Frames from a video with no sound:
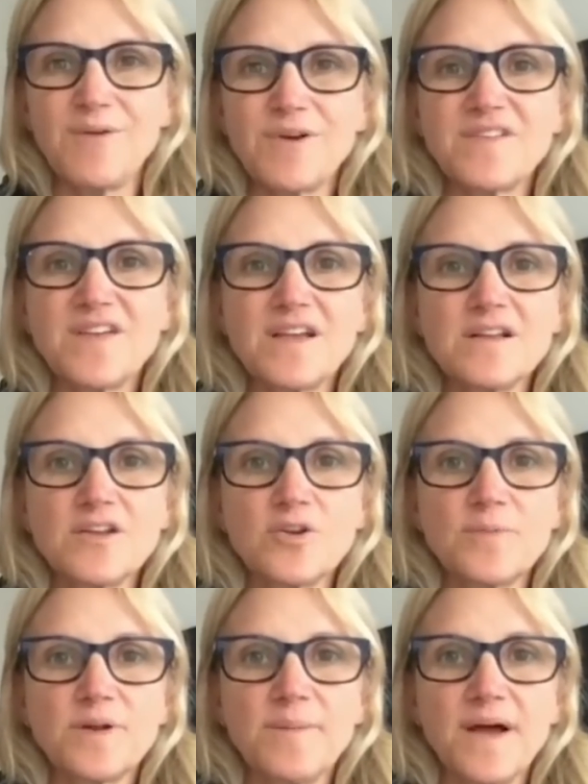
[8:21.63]
I want to tell you a little
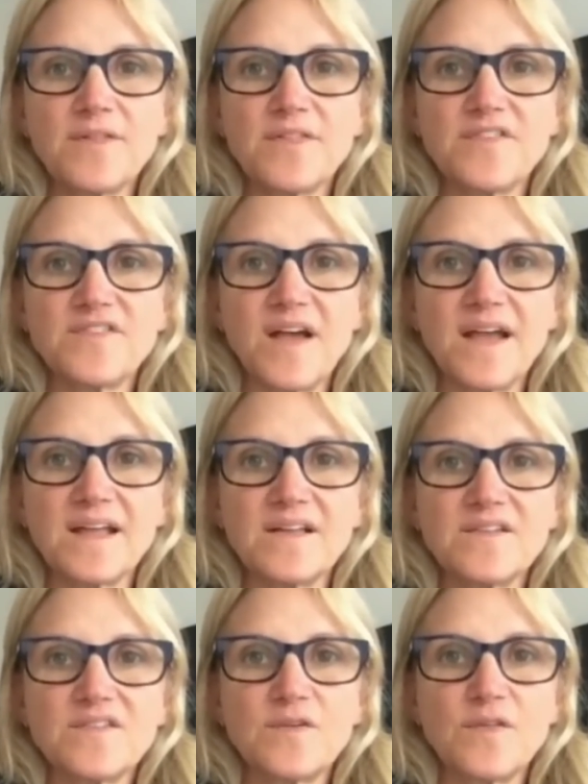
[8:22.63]
bit about the science.
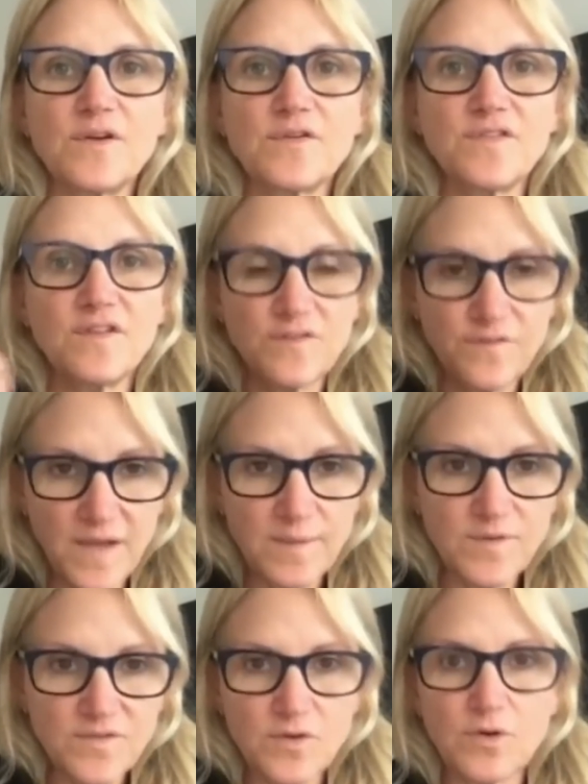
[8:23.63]
So there's this
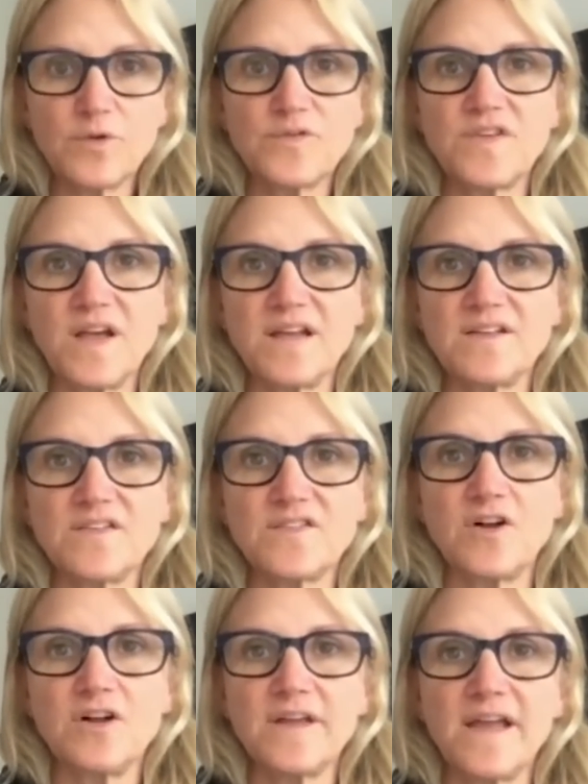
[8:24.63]
famous neuroscientist
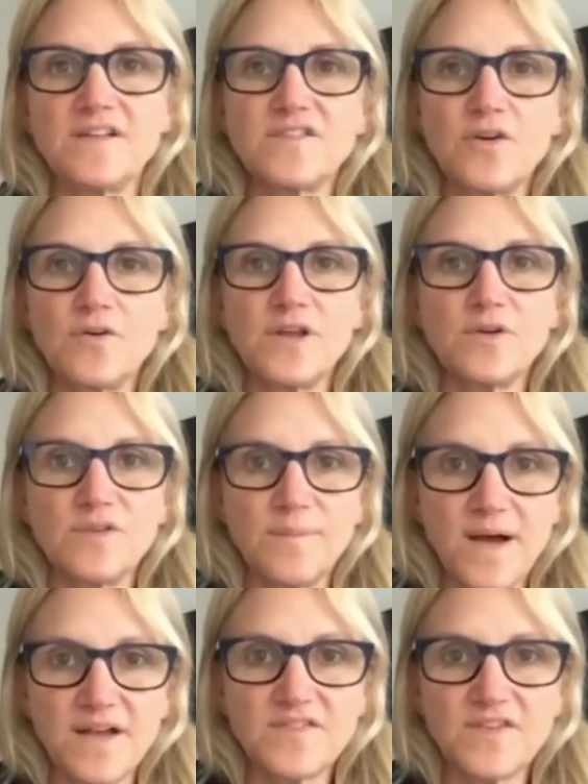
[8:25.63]
called Antonio
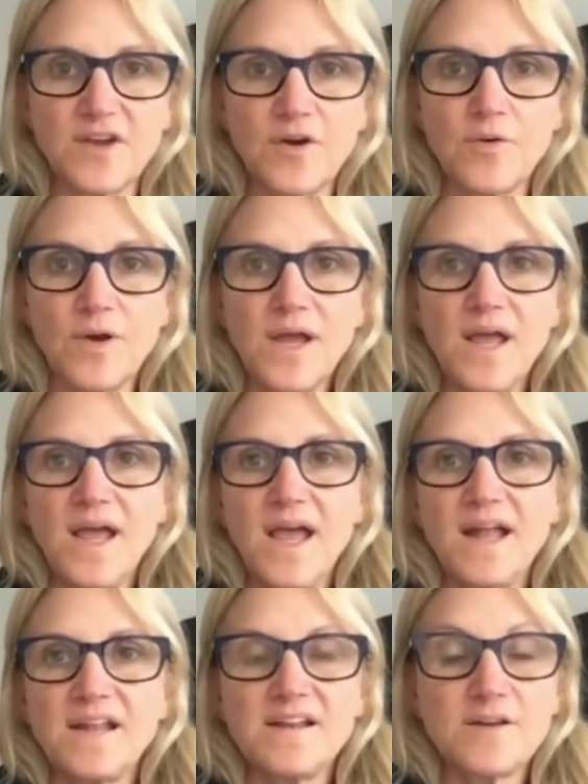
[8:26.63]
Damasio,
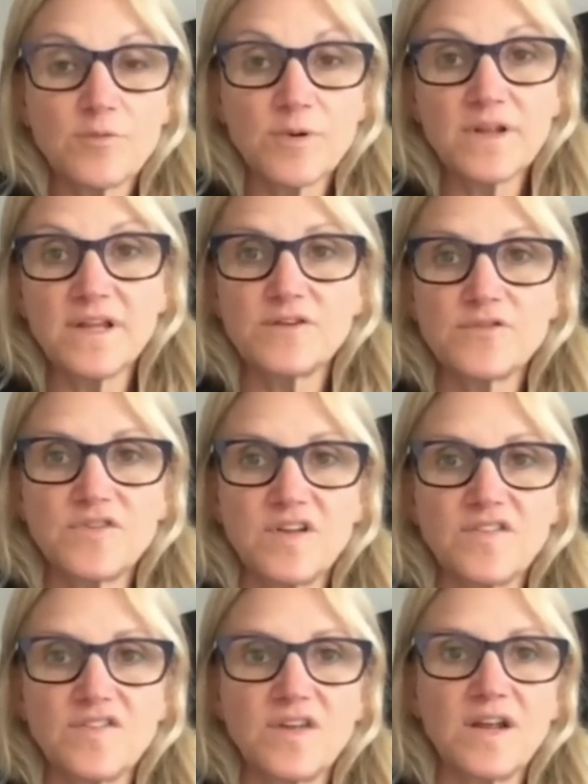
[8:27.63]
and he did a really interesting
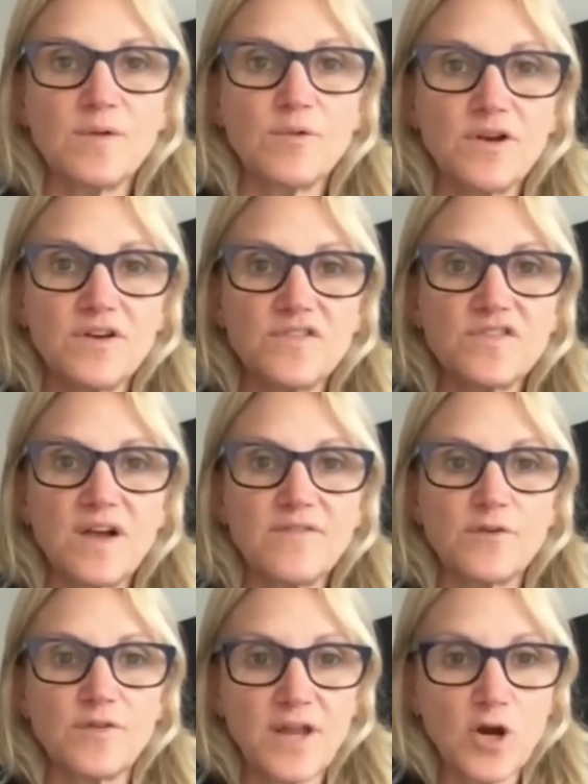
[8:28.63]
study where he
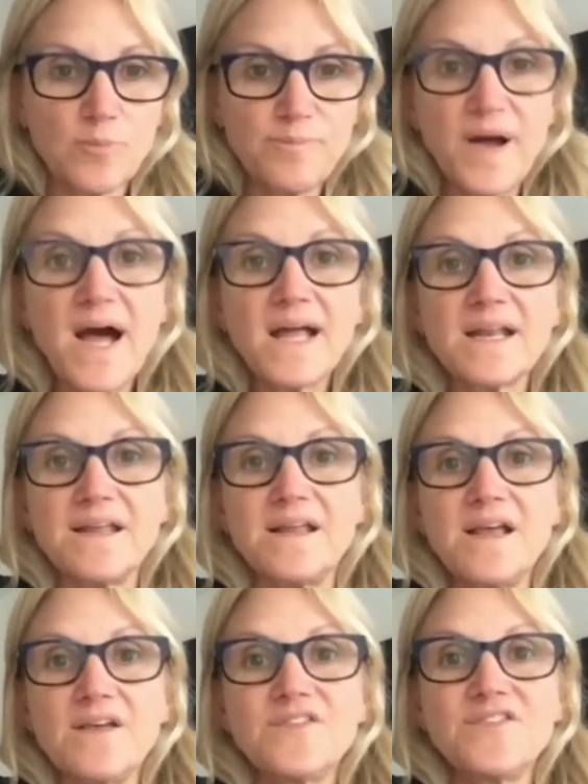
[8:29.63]
discovered that our body
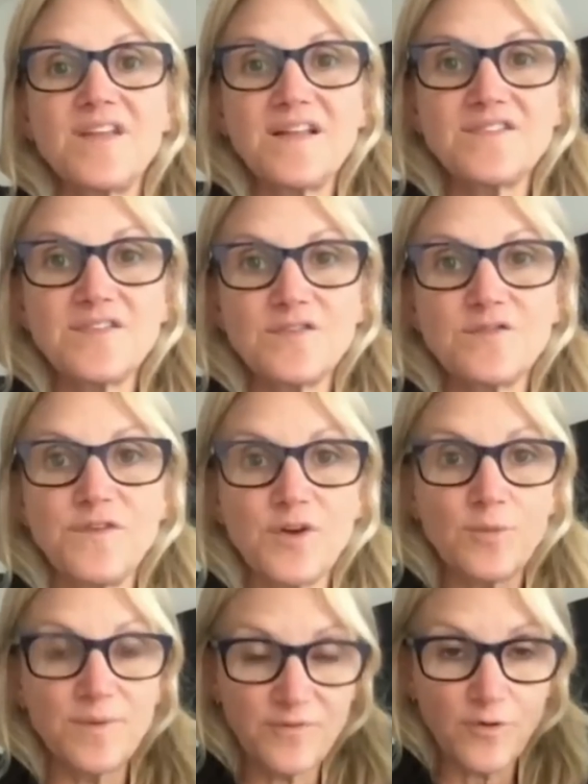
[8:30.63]
senses fear
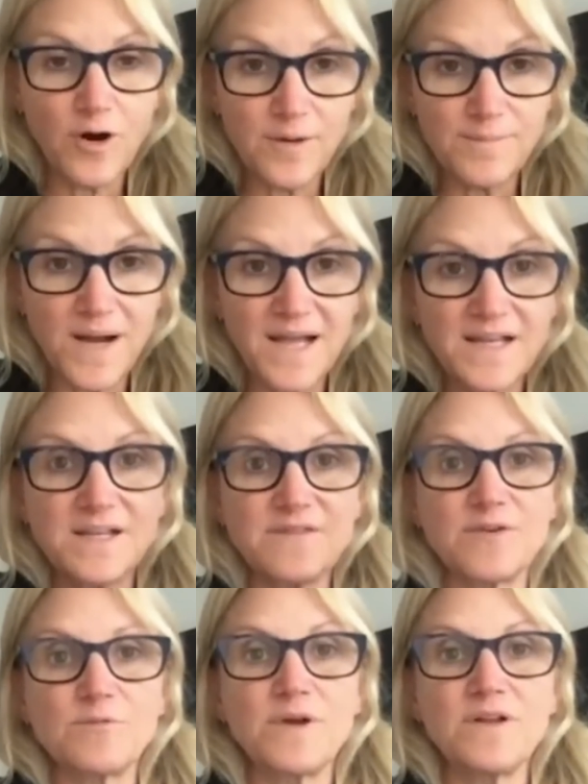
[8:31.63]
before our mind even
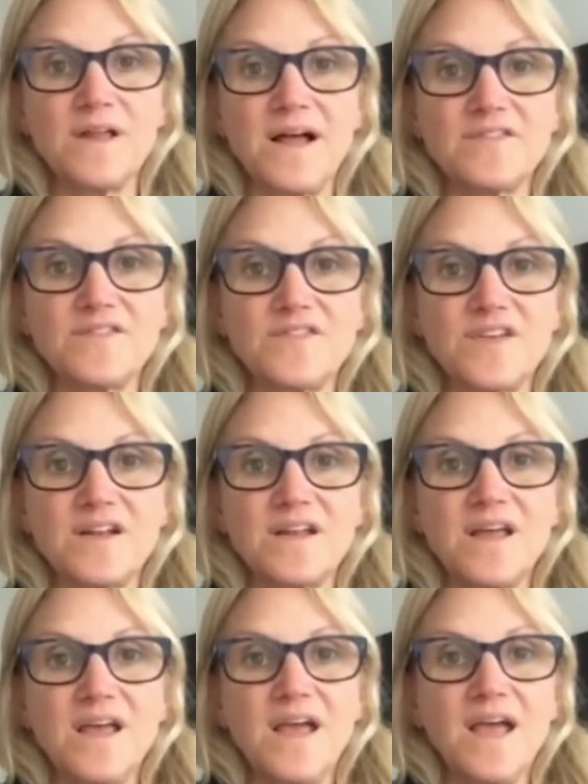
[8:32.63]
realizes it.
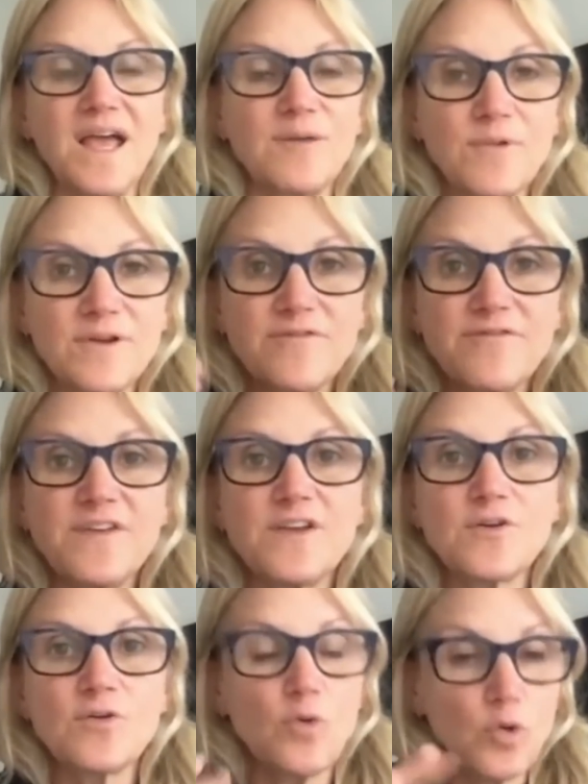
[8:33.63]
And when fear
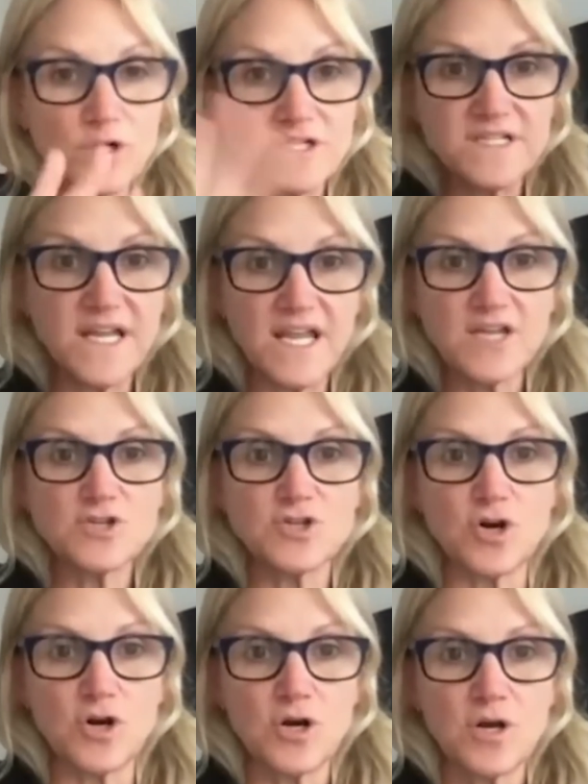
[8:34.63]
or danger,